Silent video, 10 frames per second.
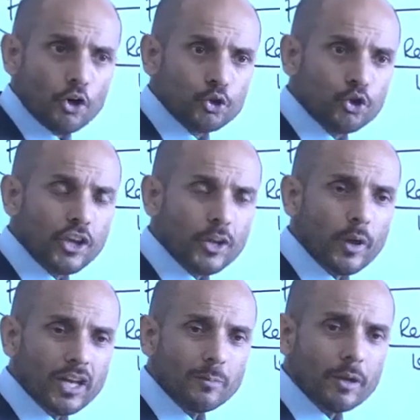you think
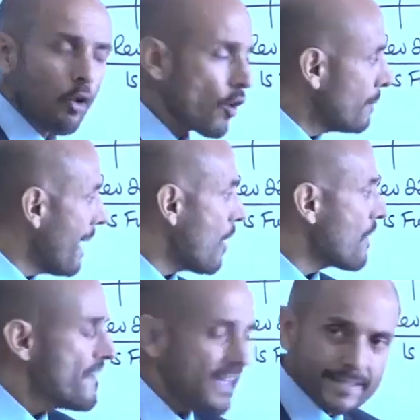we're going to be wrong
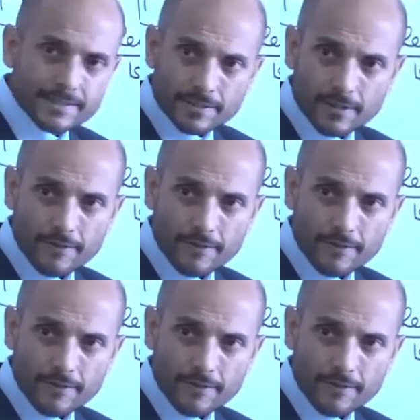about this?